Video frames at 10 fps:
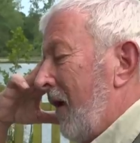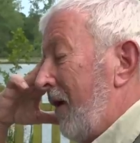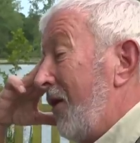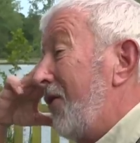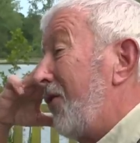
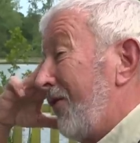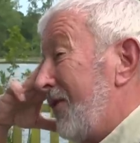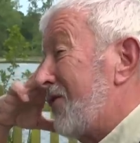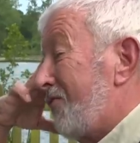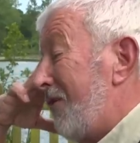and I hooked
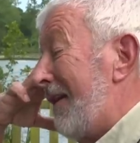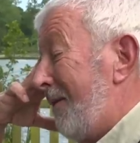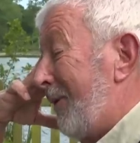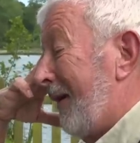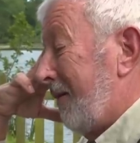this
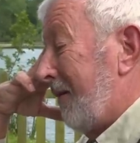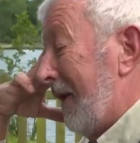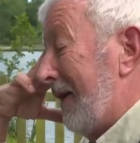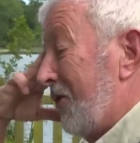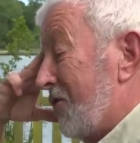really big
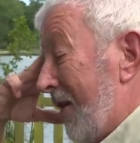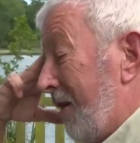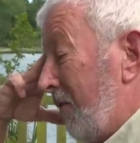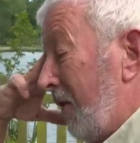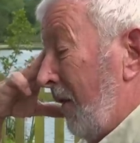lake
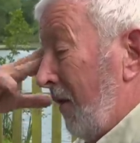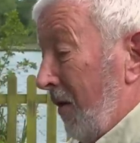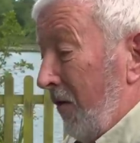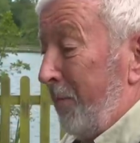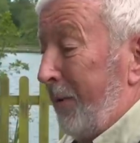trout
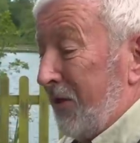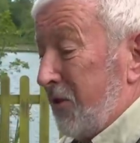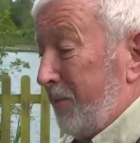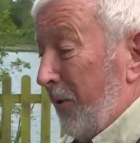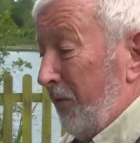on a big
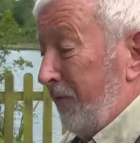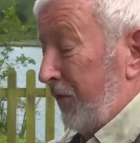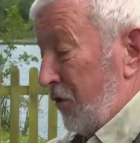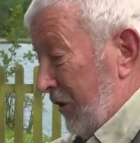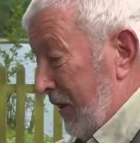spoon,
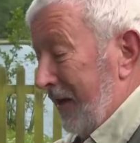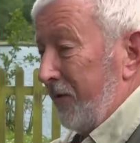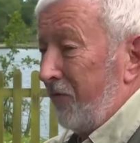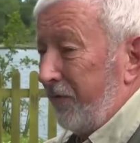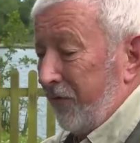fishing
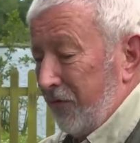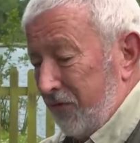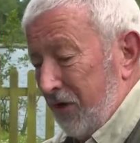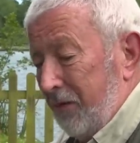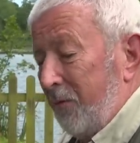100
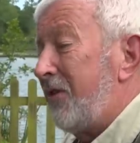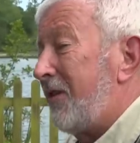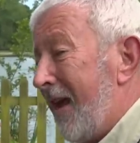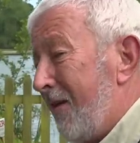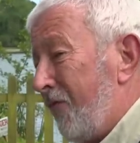foot deep with
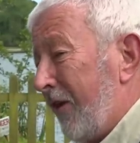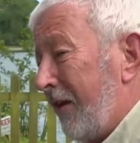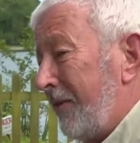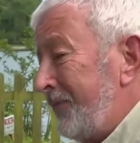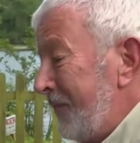a
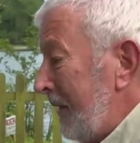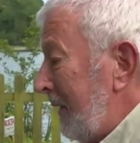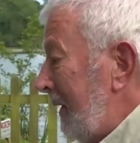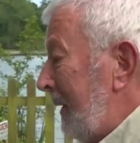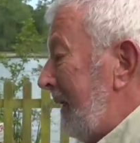downrigger.
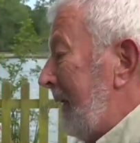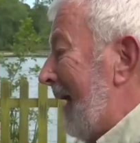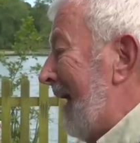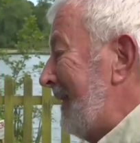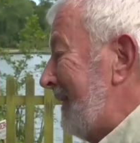
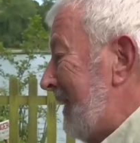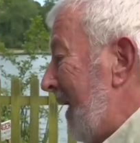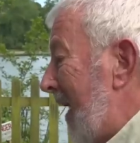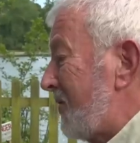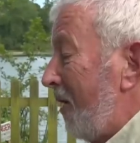And
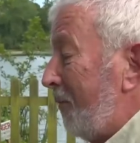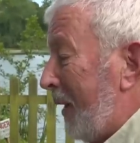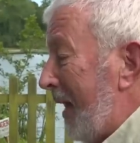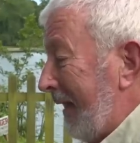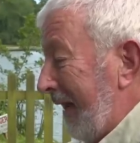uh, as I'm
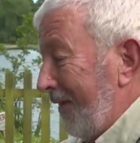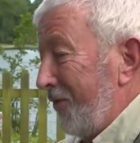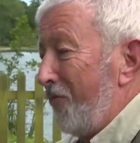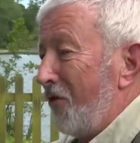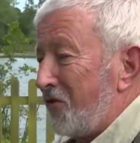playing
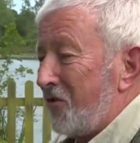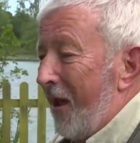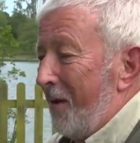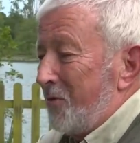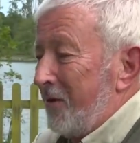it, the rod
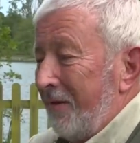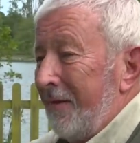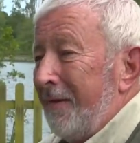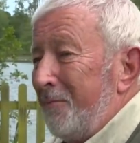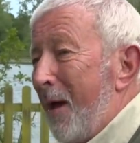snapped,
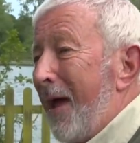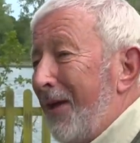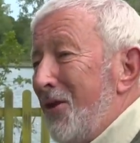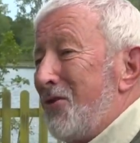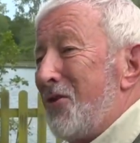
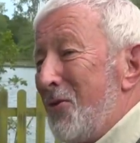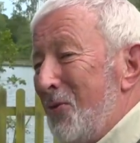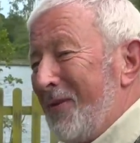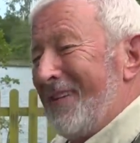bang in two.